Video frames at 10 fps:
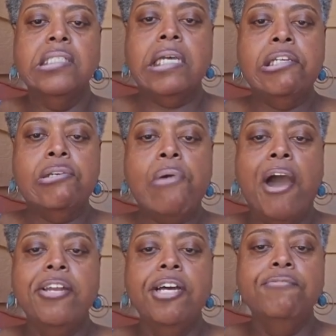Thank you.
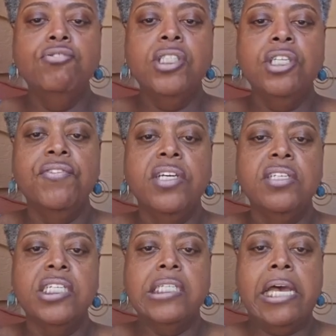I love you, Sylvia.
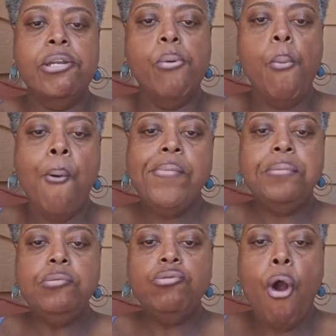Yes, I do.
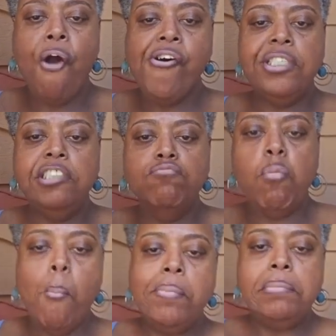Okay.